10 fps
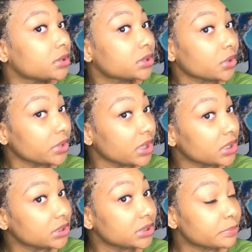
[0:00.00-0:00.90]
So
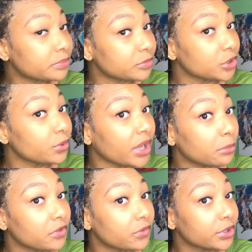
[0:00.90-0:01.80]
yes, do that
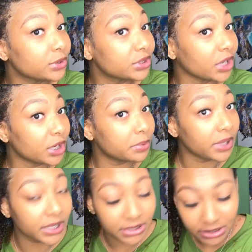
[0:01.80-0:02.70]
before you start
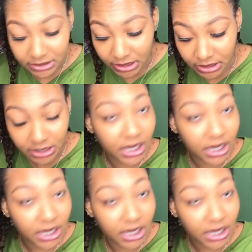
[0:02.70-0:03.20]
applying this color.